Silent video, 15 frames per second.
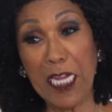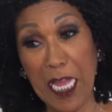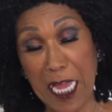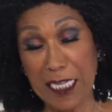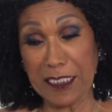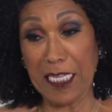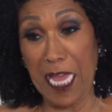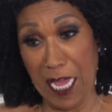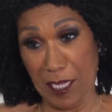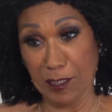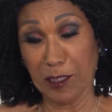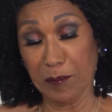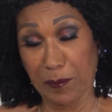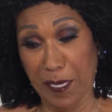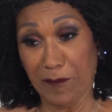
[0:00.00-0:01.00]
nice house
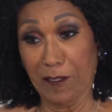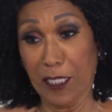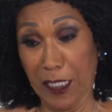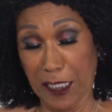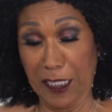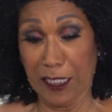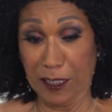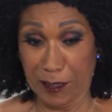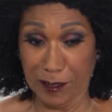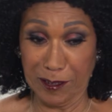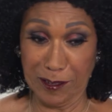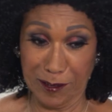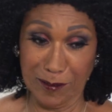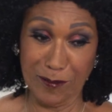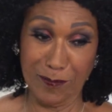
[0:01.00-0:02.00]
in Beverly
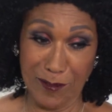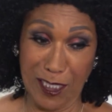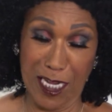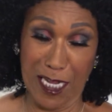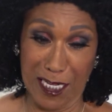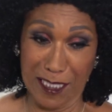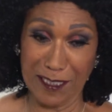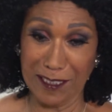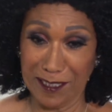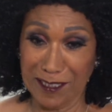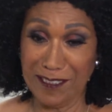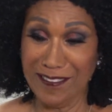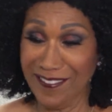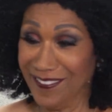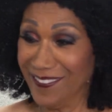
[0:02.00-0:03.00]
Hills. Yes.